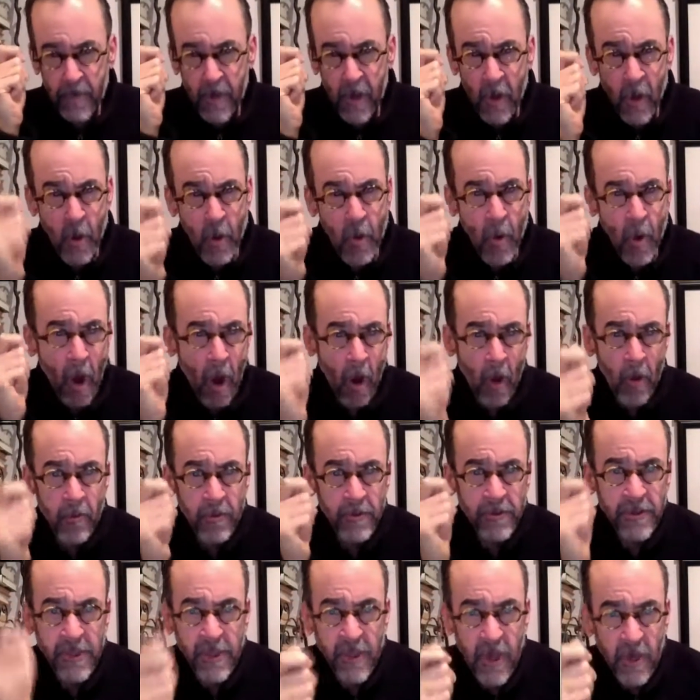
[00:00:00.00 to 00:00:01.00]
who
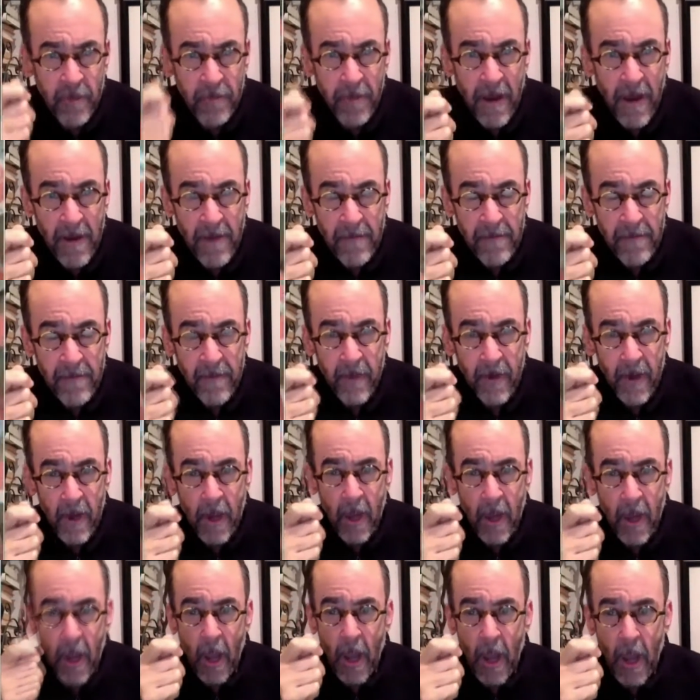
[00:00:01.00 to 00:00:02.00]
owns Cuba?
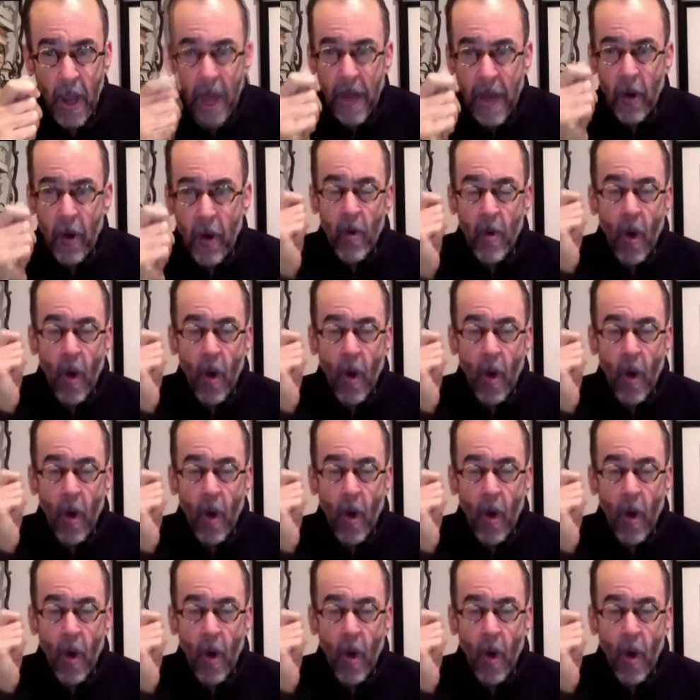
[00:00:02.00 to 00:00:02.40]
Who